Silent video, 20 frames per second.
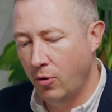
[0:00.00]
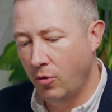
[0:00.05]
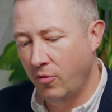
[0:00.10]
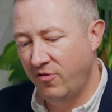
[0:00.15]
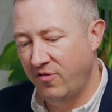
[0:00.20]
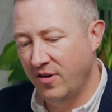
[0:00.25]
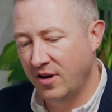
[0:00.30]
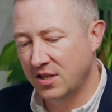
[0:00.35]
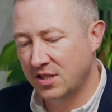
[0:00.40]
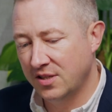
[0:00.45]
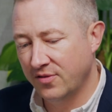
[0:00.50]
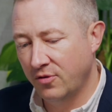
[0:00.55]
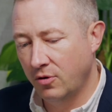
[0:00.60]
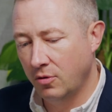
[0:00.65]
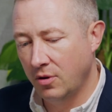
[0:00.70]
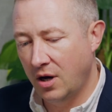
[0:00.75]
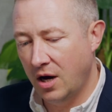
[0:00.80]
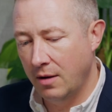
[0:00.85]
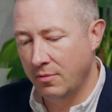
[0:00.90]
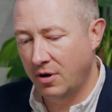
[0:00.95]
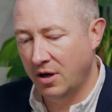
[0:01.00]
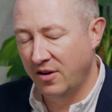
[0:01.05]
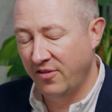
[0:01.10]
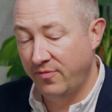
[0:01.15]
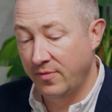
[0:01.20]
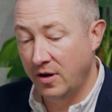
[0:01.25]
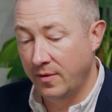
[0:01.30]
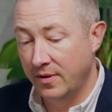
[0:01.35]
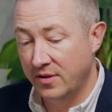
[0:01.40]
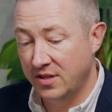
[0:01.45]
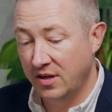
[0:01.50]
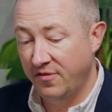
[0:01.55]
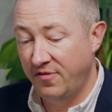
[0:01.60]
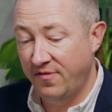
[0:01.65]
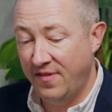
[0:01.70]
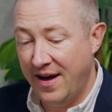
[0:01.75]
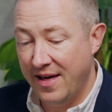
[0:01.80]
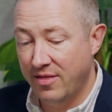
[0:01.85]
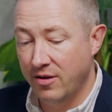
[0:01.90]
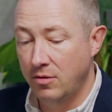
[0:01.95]
first of all, that I'm kind of familiar with. So
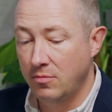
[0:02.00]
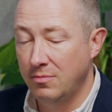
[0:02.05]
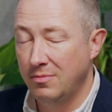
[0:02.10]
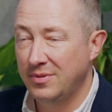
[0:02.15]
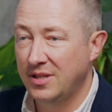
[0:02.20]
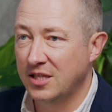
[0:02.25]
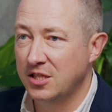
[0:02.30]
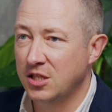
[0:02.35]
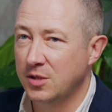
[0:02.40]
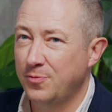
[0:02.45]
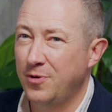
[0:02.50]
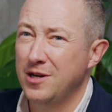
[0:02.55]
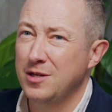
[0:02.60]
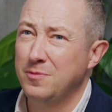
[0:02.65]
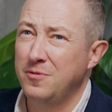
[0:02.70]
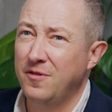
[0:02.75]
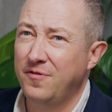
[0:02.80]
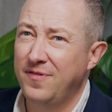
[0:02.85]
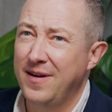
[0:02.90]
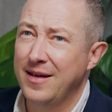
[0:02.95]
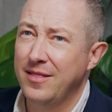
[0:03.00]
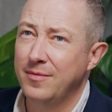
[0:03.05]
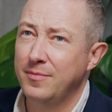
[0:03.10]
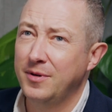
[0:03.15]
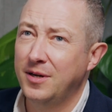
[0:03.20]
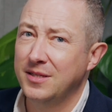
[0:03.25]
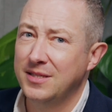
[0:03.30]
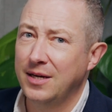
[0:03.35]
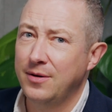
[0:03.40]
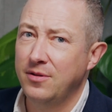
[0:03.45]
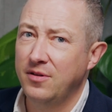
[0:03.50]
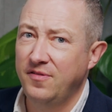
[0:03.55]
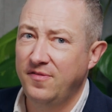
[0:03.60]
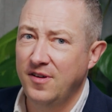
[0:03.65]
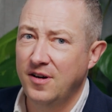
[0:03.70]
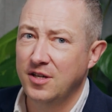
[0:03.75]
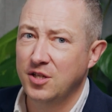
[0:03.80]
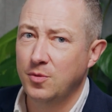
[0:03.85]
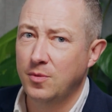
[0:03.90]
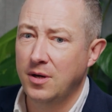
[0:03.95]
Fathom, doesn't surprise me with Fathom, because they were the
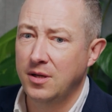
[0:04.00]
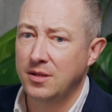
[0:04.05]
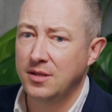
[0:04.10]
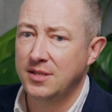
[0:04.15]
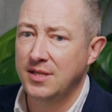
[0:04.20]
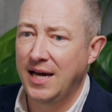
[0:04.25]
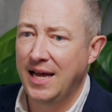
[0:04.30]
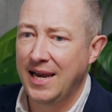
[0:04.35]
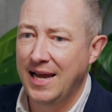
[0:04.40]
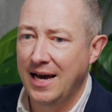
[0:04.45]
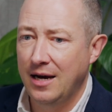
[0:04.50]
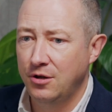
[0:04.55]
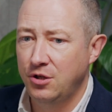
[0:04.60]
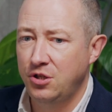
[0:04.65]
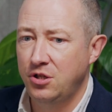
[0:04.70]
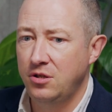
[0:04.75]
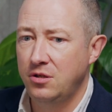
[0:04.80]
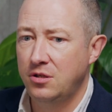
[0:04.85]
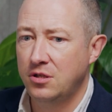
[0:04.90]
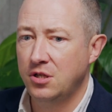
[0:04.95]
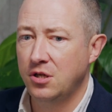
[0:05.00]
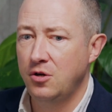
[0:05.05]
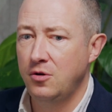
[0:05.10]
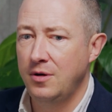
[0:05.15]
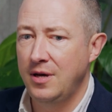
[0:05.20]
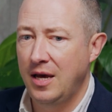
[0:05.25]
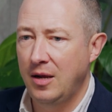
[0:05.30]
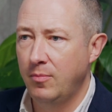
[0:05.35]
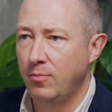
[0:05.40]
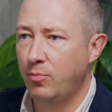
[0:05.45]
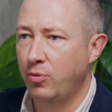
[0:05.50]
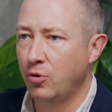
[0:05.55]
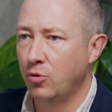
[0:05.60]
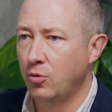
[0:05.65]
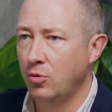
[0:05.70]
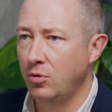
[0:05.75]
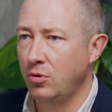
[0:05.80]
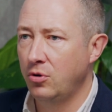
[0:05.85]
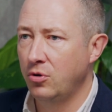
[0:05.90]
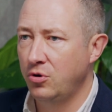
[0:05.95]
first ones that allowed you to
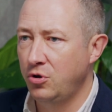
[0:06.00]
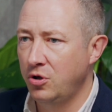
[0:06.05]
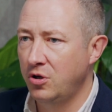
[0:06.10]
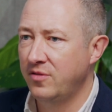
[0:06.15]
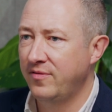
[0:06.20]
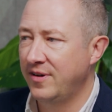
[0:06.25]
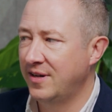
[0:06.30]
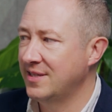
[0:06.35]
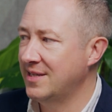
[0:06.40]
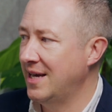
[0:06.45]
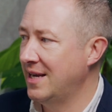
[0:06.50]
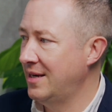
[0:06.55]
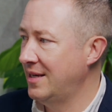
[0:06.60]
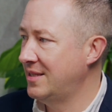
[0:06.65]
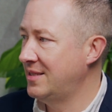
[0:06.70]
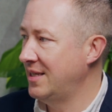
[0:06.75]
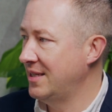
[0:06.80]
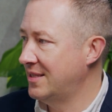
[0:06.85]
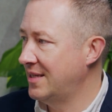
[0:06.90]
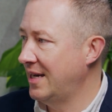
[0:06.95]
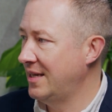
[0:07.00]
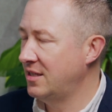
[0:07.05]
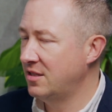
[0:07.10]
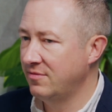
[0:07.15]
import your Universal Analytics data